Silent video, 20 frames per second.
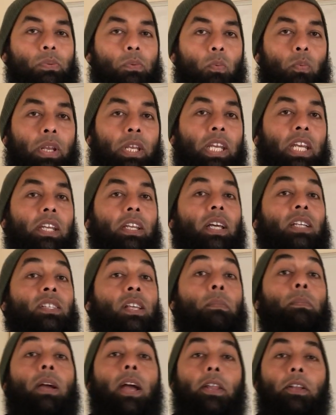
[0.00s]
We need
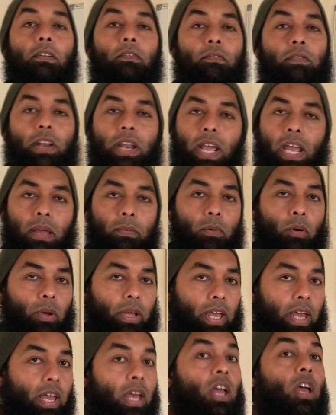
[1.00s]
some kind of name,
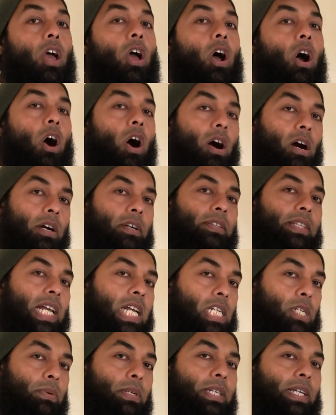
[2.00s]
okay? Or
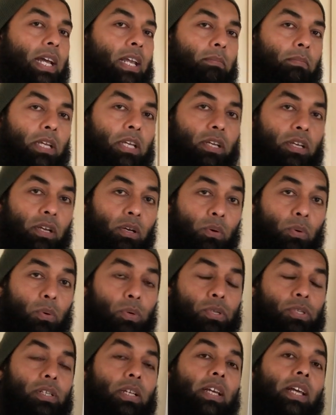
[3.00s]
things which can be
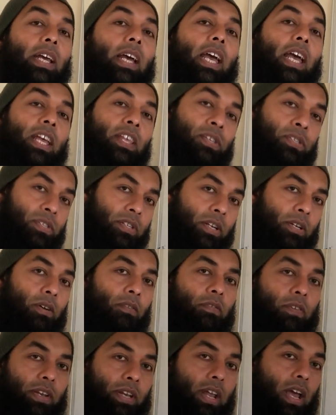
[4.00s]
used instead
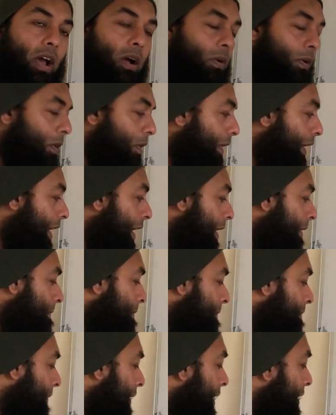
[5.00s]
of a noun, okay?
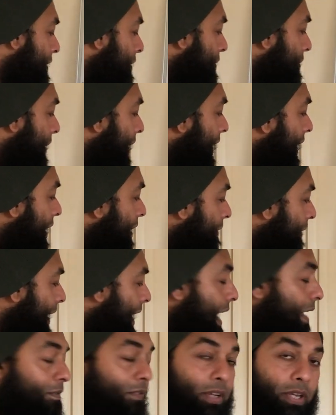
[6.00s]
So here we
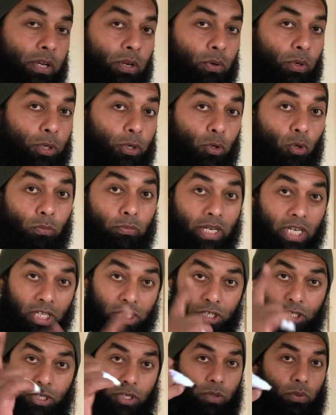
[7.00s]
have you. You mean
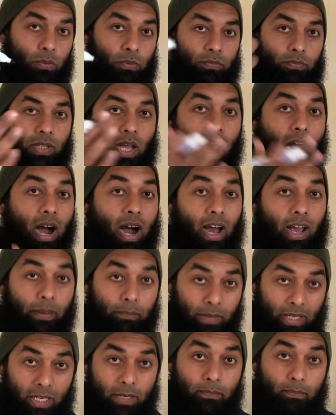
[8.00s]
you. I
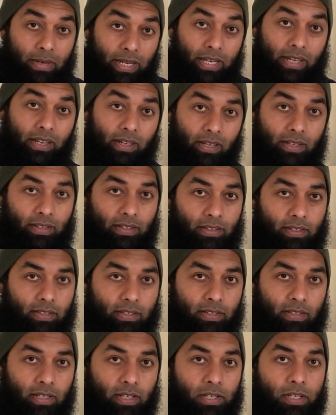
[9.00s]
mean me.
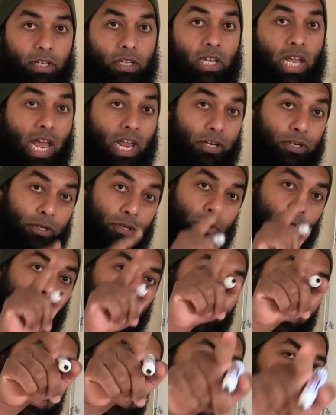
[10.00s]
And you
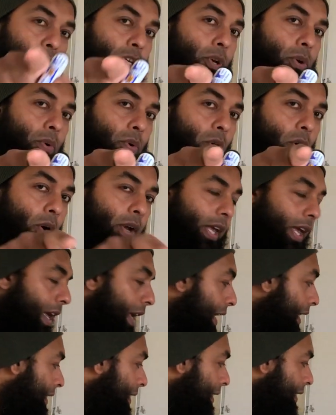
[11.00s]
mean you, okay?